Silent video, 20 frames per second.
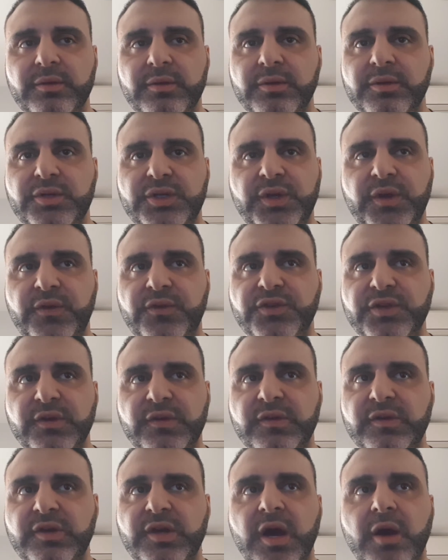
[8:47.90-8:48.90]
She's
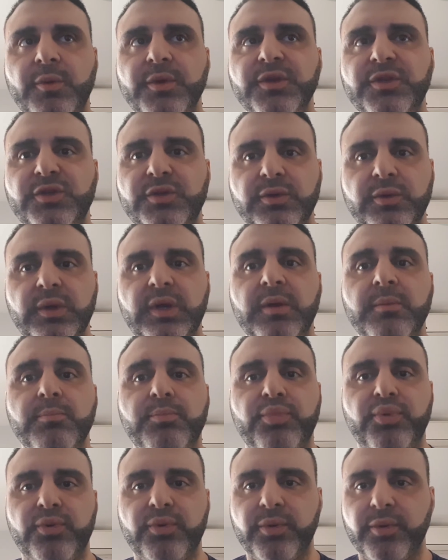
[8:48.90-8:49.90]
just going to
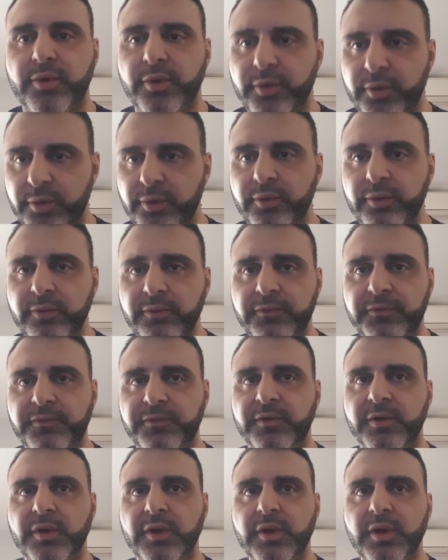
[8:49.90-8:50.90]

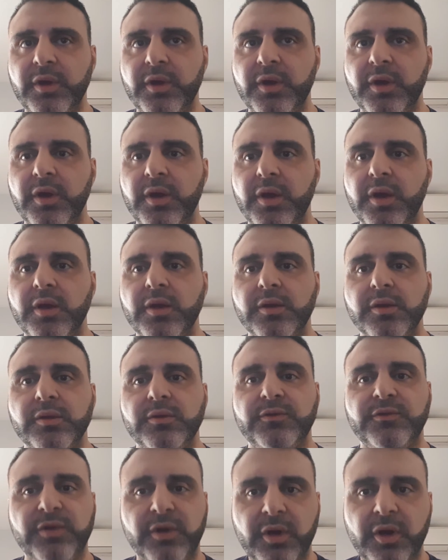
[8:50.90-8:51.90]
improve
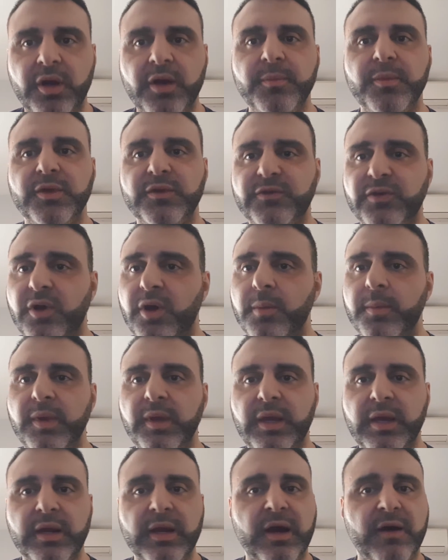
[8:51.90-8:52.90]
time and time
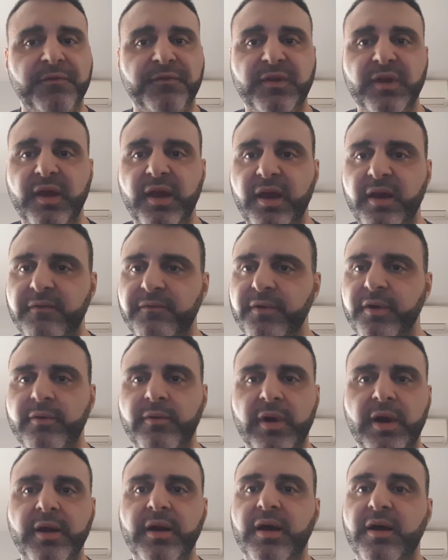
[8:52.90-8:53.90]
again. After every
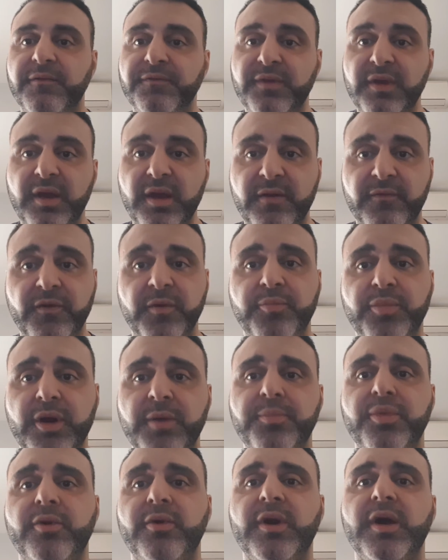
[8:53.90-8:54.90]
run, after every
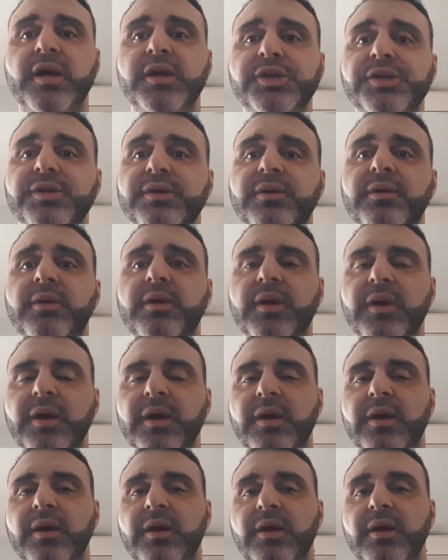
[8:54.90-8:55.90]
preparation,
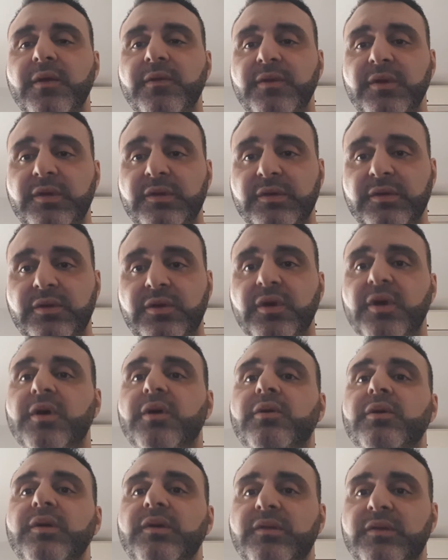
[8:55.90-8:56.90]
this
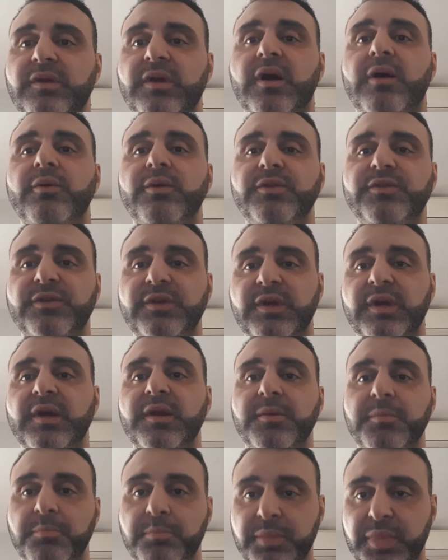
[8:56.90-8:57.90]
girl is going to
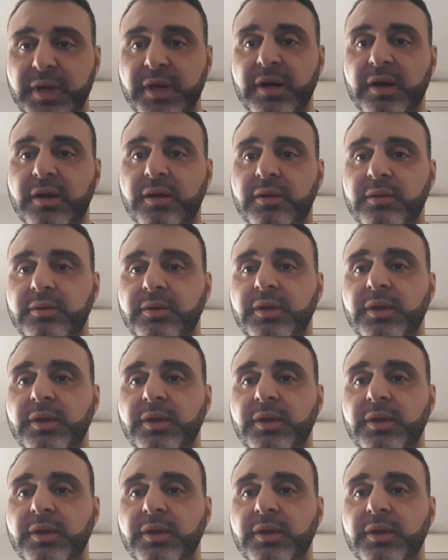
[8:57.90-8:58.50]
get better.